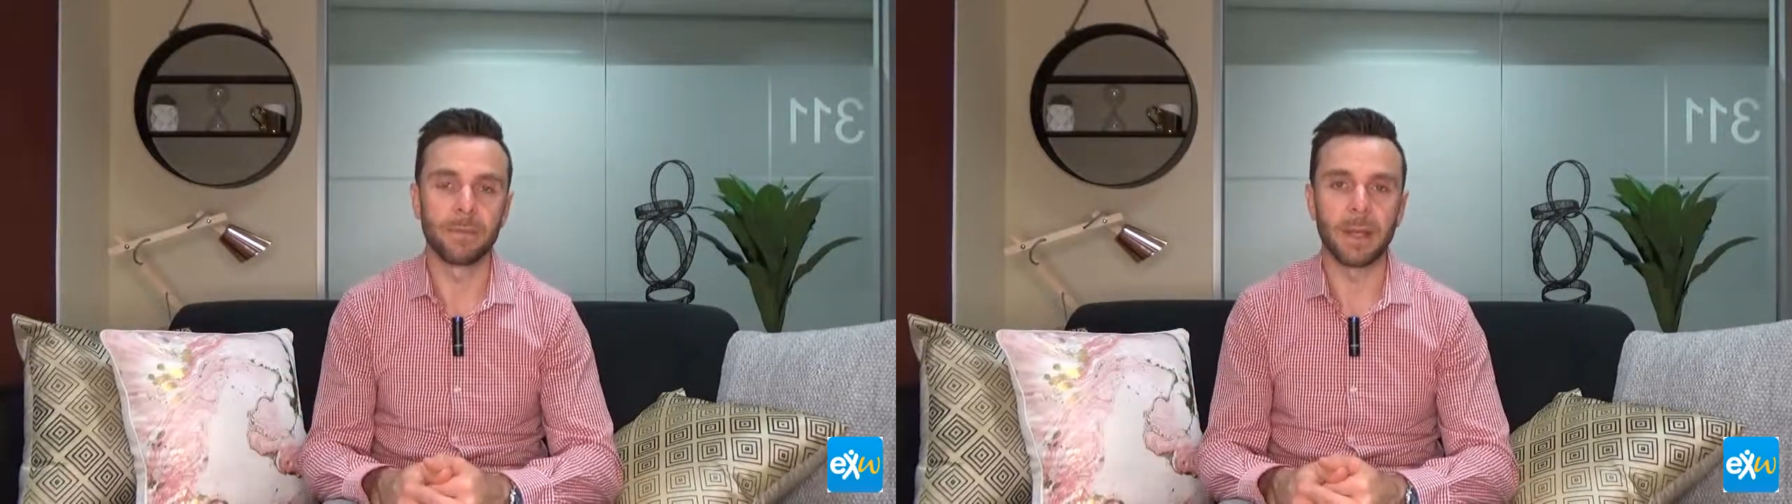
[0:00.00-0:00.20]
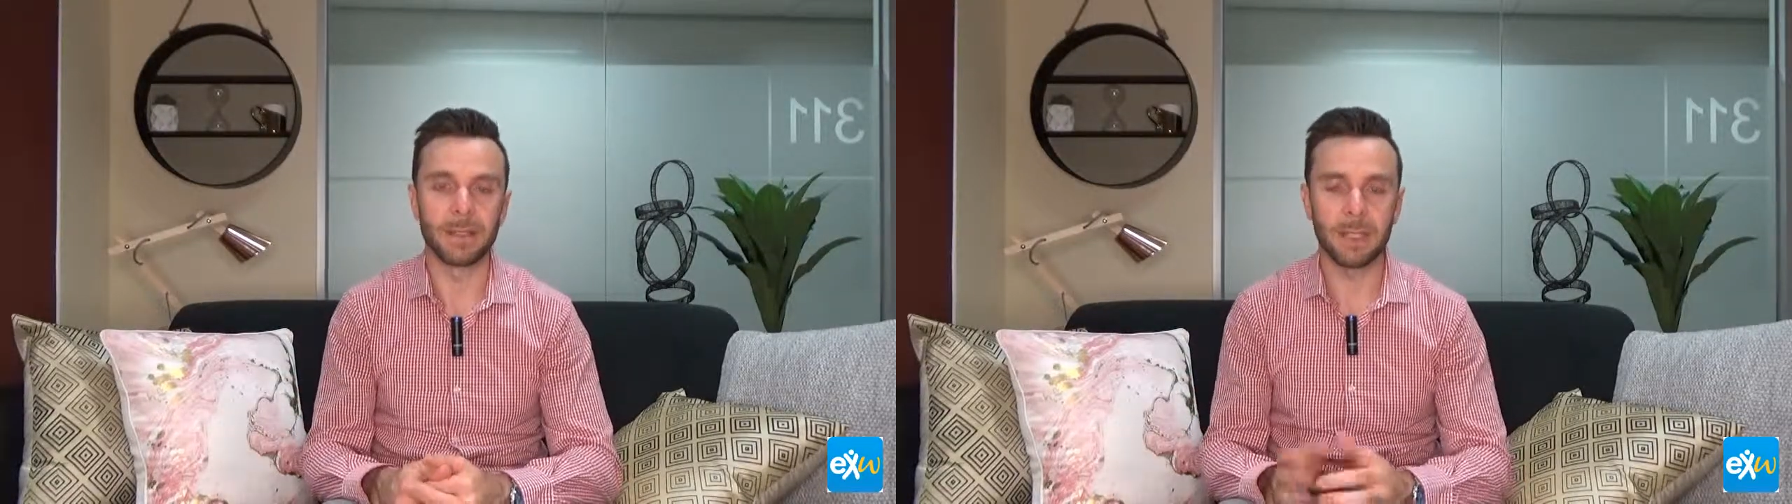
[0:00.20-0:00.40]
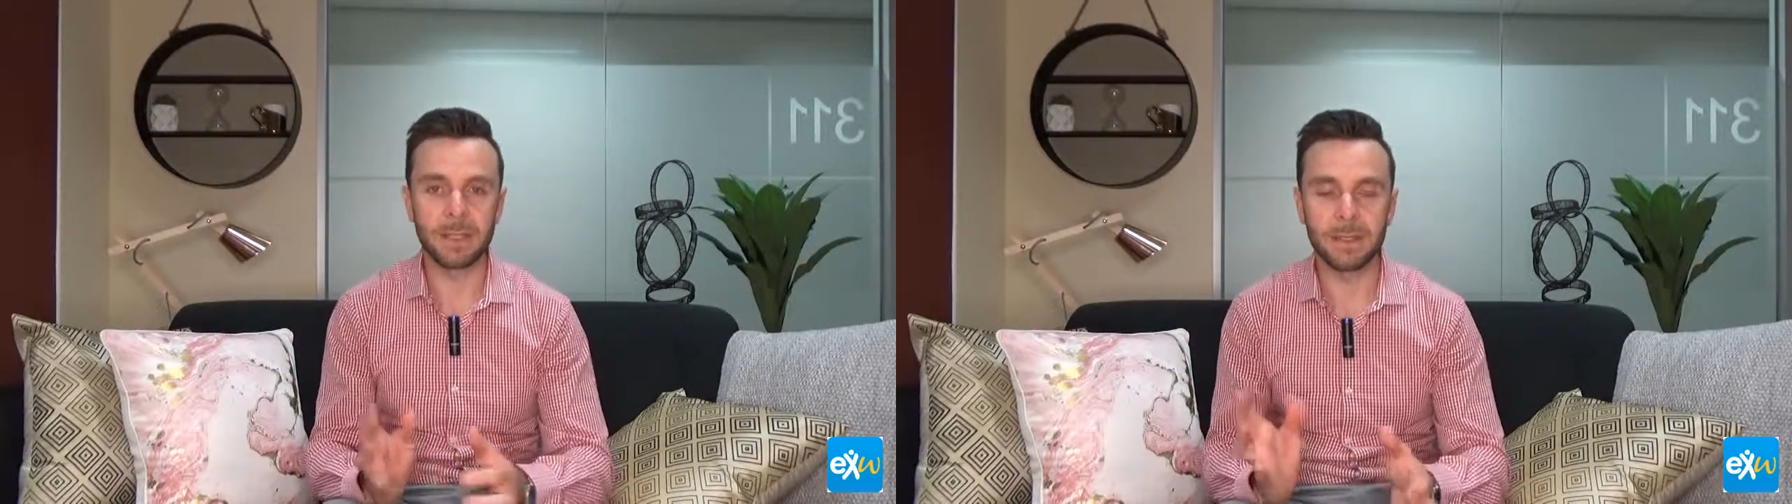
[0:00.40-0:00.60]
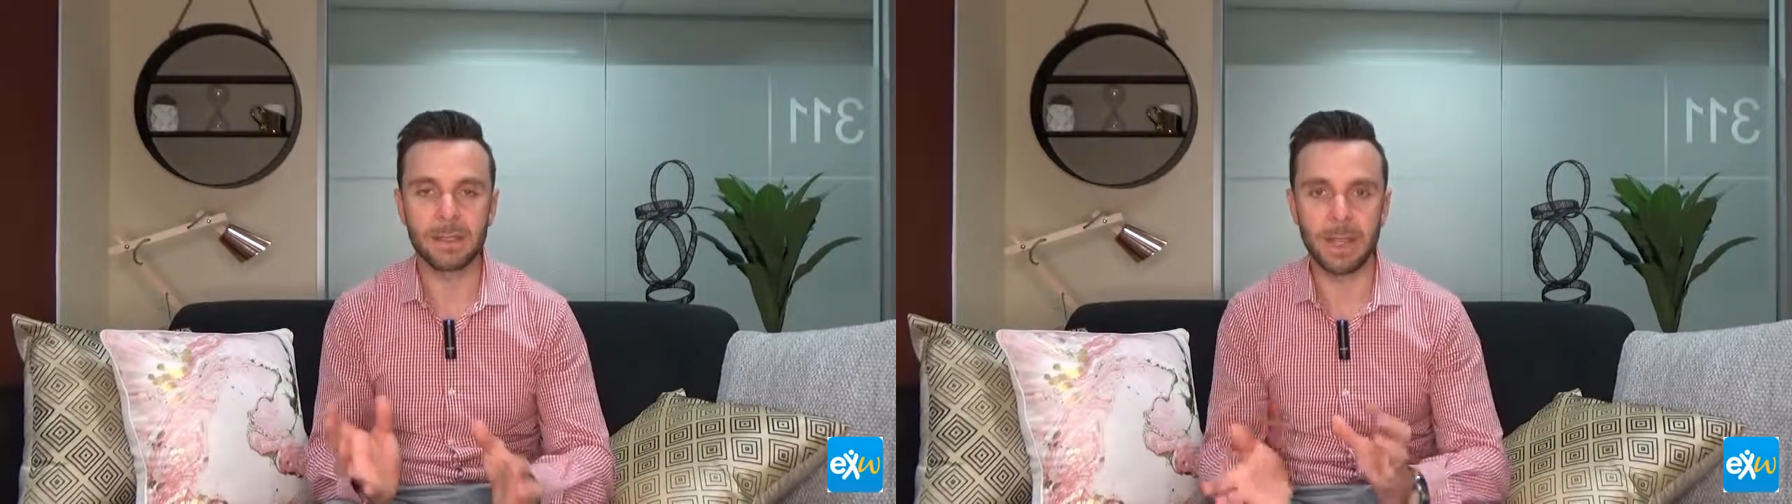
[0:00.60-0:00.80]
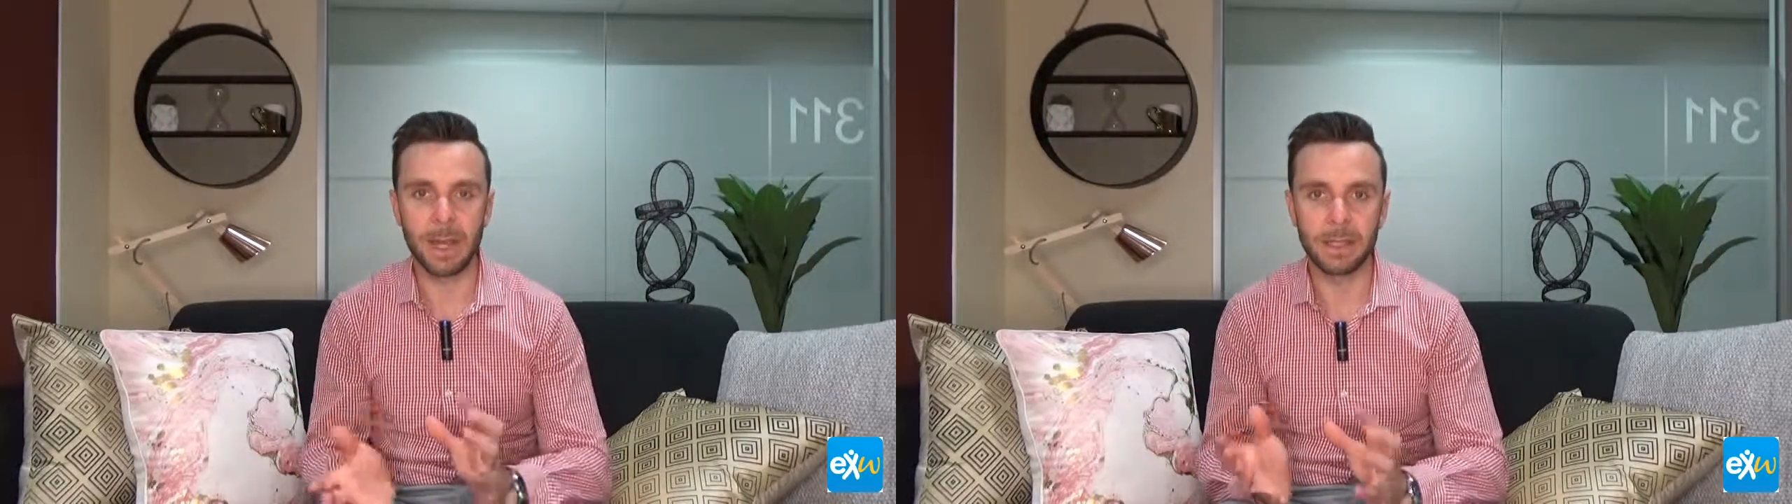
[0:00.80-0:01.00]
as kids are
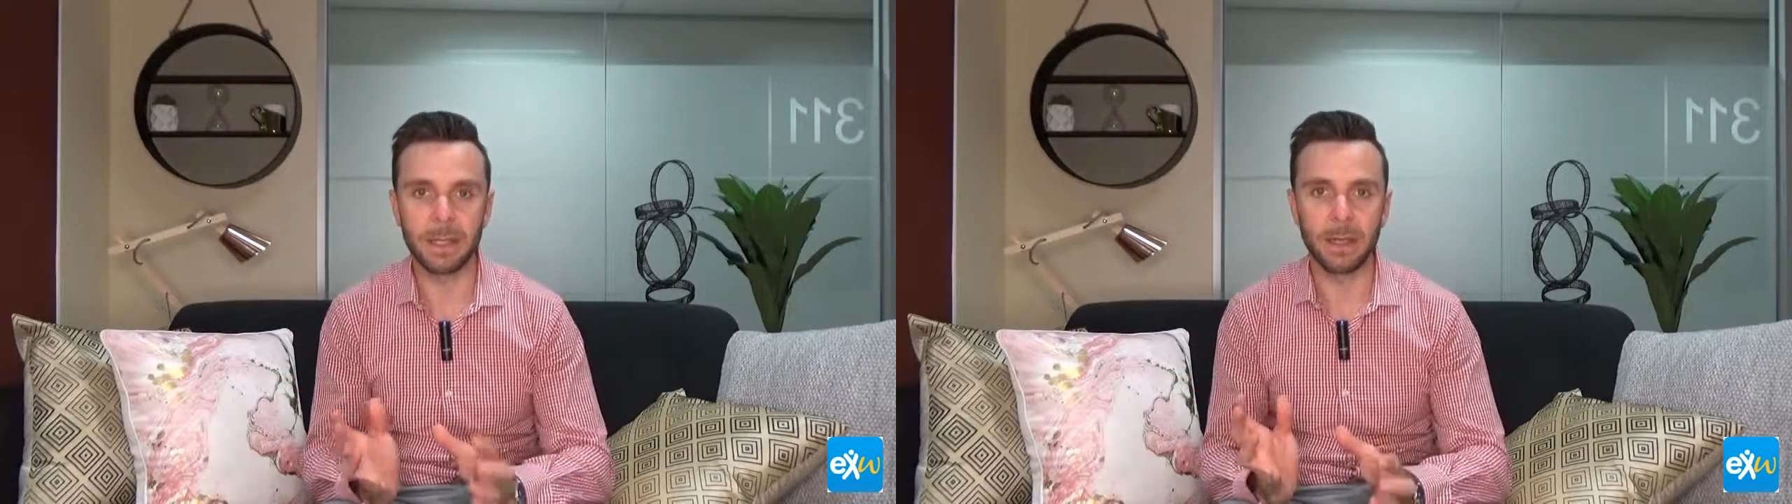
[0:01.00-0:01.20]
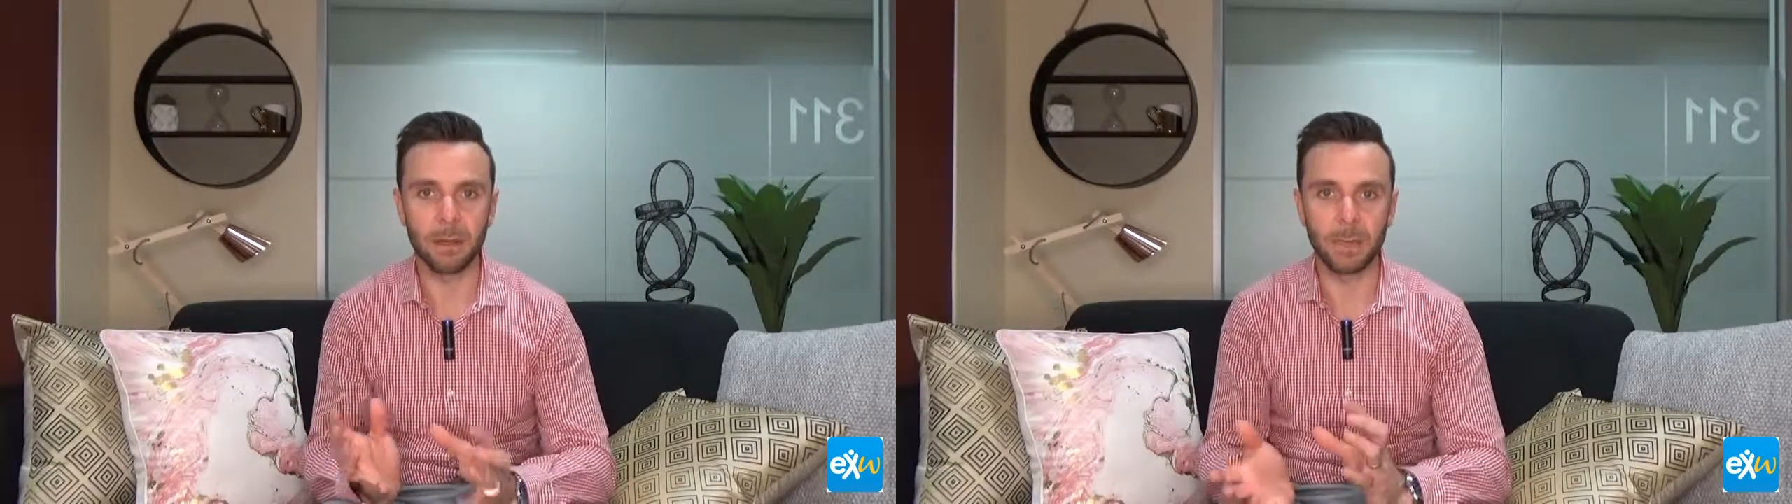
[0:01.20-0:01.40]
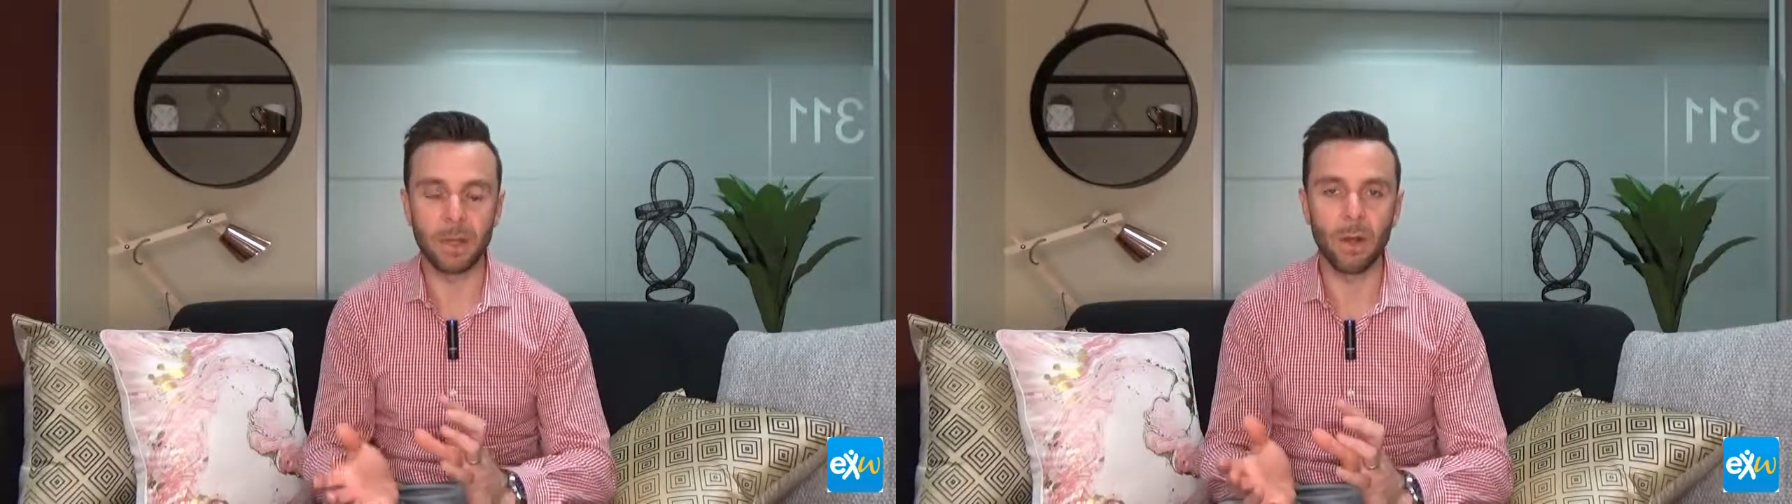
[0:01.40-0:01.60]
starting to get a bit